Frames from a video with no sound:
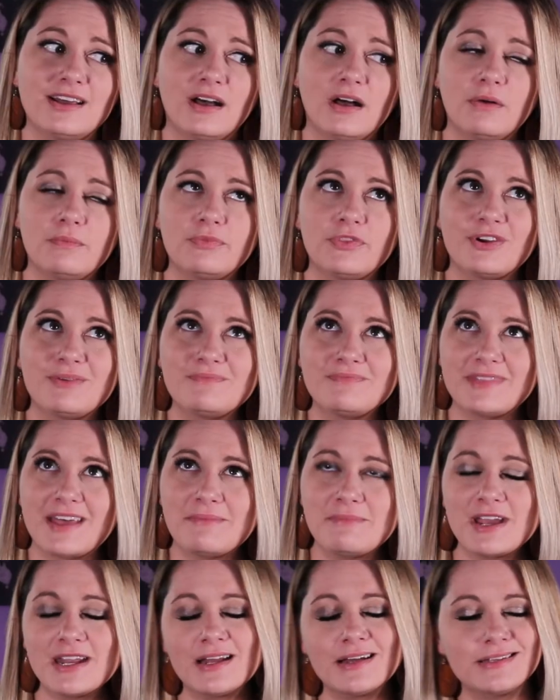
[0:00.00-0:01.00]
Now, there,
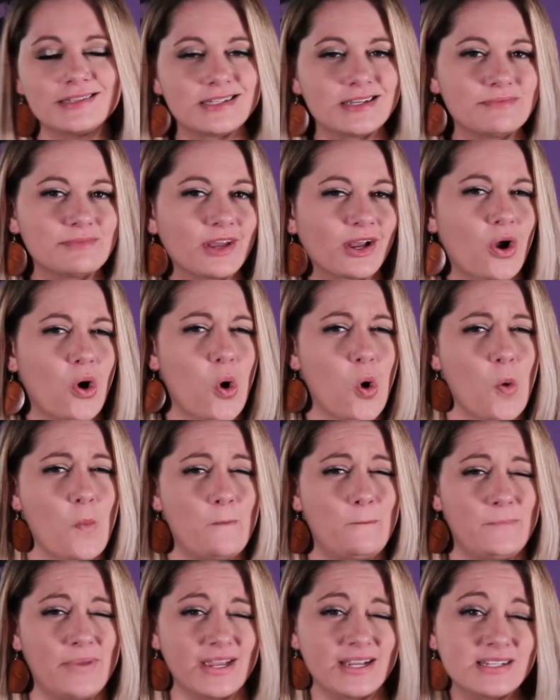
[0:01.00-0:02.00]
that may not seem like a
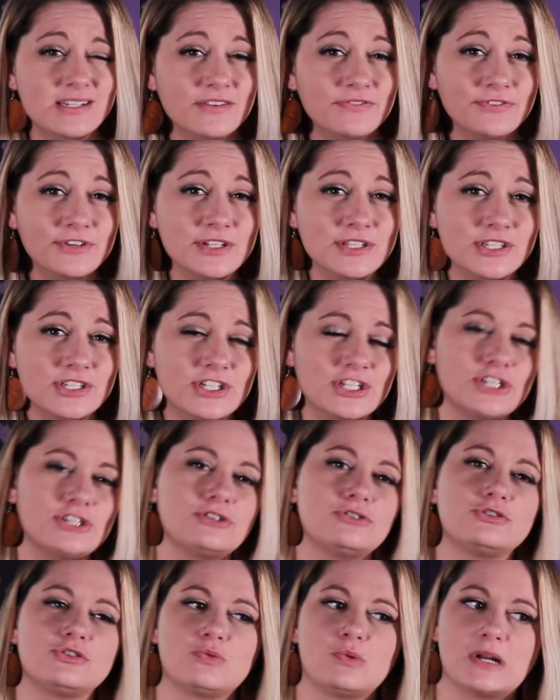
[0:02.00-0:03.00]
whole big difference to
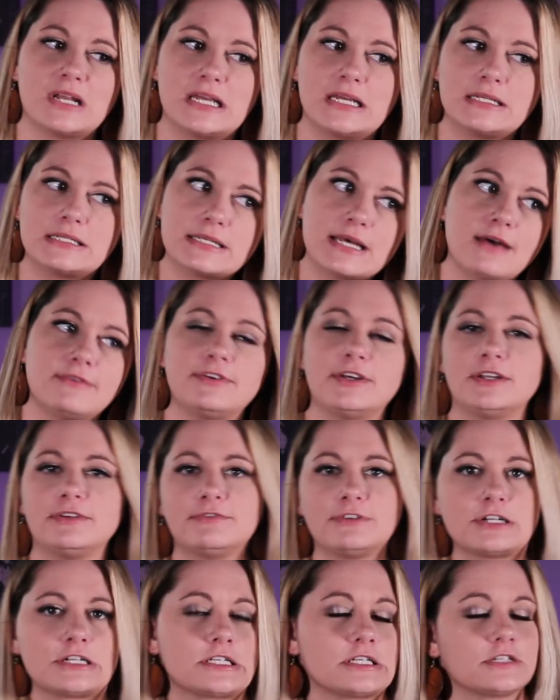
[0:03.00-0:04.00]
you,
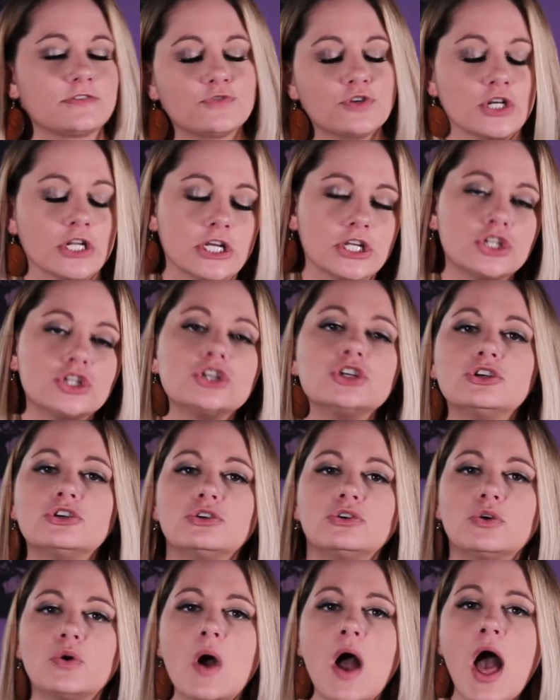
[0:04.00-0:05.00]
27 versus
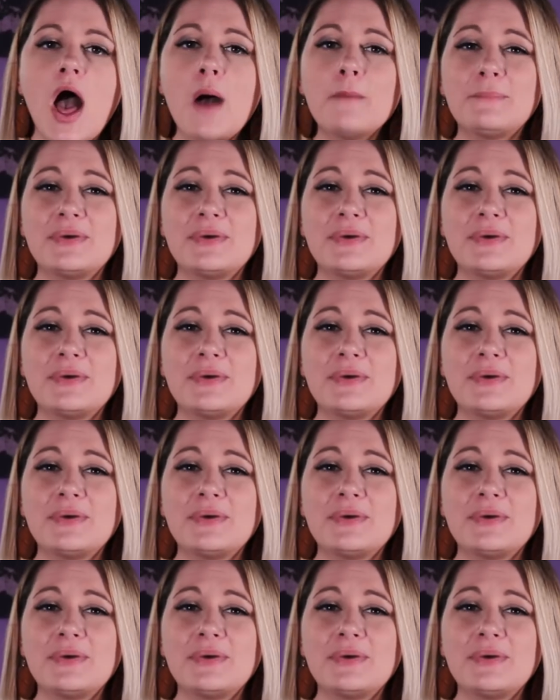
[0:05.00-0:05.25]
42,